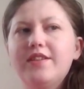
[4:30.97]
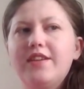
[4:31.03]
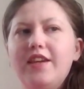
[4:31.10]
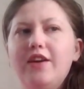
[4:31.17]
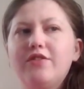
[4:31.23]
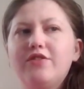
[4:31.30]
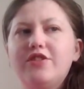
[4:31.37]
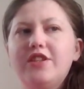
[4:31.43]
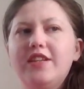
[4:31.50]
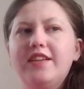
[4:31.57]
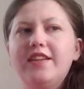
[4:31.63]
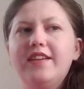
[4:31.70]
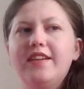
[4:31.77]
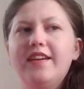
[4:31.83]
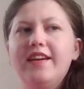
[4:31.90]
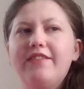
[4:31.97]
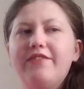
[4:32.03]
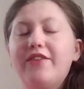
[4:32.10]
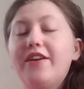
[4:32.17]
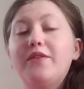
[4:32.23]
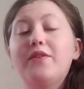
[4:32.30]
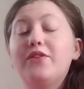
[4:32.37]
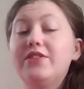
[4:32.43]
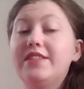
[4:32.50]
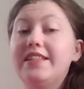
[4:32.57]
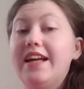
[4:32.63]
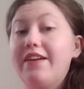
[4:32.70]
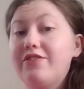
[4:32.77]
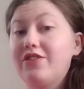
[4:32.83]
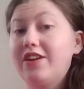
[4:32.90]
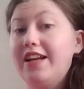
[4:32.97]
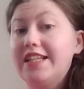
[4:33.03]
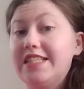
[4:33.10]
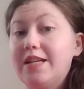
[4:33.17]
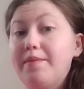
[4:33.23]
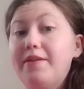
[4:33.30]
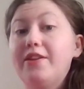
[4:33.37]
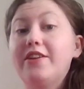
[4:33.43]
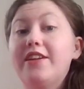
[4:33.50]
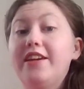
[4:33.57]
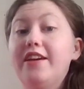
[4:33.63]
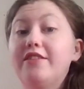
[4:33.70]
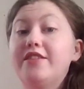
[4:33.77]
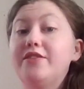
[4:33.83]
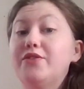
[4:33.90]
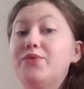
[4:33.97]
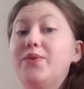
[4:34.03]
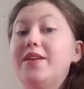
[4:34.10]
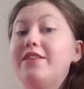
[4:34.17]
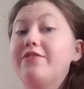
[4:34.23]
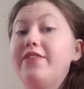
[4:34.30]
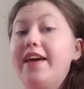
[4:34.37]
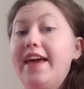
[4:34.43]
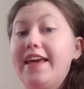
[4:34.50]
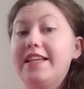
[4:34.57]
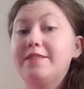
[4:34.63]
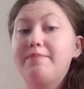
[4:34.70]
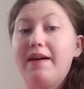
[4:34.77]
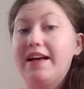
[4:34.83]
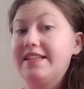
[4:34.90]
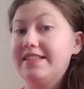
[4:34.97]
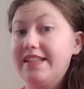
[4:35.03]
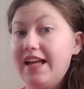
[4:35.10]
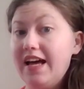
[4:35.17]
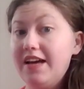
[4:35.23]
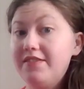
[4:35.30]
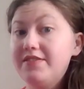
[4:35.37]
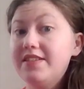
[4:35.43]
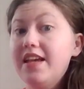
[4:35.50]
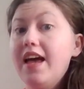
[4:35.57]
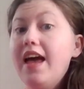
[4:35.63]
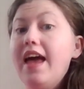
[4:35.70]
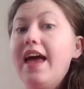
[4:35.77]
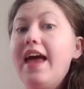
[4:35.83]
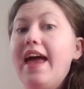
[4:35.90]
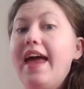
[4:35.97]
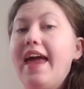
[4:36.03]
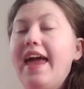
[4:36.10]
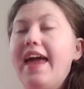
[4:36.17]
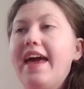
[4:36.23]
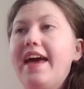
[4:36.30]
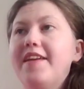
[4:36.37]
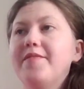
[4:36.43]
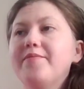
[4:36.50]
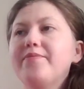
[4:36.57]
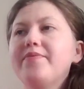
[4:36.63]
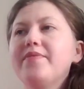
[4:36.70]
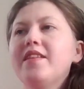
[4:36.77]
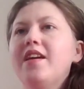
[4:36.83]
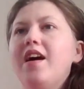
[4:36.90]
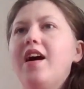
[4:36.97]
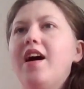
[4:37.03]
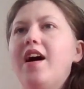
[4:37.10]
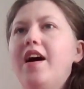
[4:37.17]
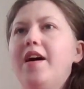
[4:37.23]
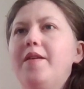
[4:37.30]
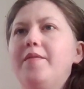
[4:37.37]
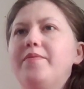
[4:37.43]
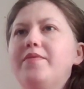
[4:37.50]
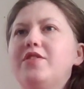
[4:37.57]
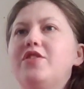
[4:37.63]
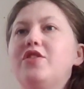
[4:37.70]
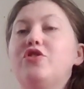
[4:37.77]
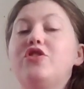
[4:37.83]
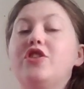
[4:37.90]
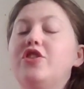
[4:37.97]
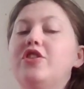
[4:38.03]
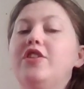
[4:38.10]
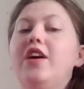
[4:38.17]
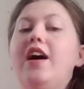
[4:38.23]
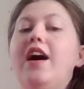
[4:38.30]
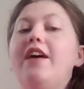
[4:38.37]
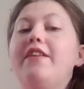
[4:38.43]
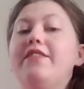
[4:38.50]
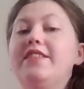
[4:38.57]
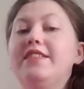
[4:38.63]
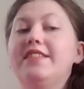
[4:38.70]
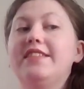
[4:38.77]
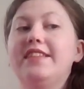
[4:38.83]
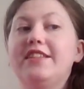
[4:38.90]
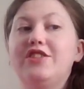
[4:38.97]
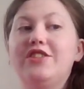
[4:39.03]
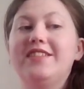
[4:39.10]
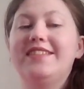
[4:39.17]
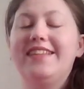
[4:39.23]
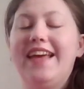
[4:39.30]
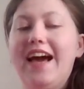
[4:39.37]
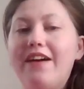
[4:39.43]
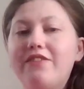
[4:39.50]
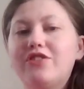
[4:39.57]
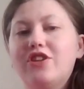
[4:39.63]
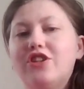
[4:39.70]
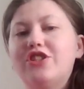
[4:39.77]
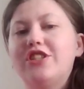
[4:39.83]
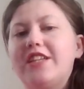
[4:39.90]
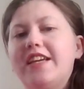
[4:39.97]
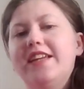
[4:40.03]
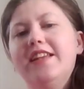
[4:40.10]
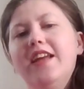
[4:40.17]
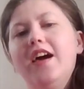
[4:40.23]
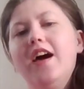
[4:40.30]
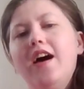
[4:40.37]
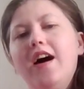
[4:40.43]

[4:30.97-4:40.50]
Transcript: Kyoshi, for anyone who's seen Avatar Last Airbender, Kyoshi was one of Aang's past lives, and, so she could, obviously, since she's the Avatar, she can,